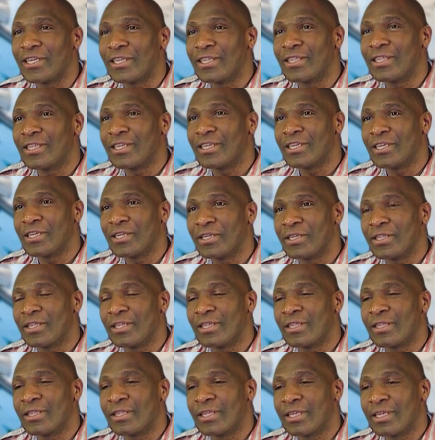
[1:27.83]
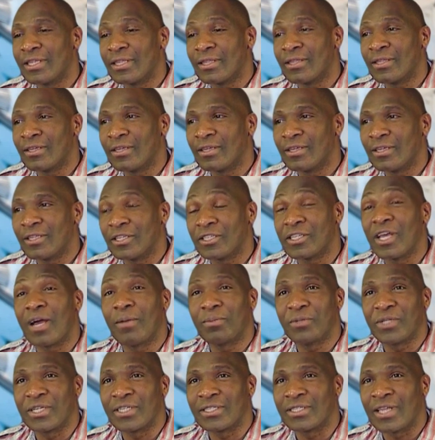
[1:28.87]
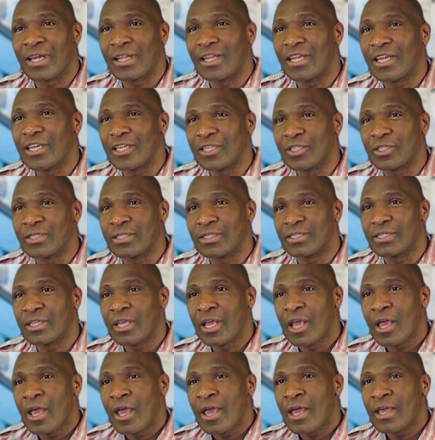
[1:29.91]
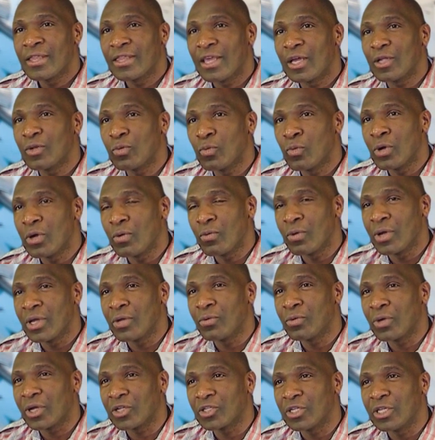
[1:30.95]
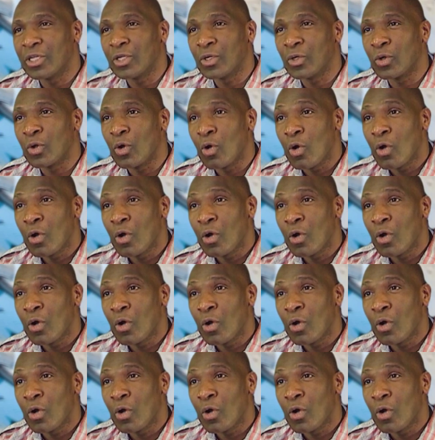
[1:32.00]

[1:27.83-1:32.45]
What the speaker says: the subjects where we actually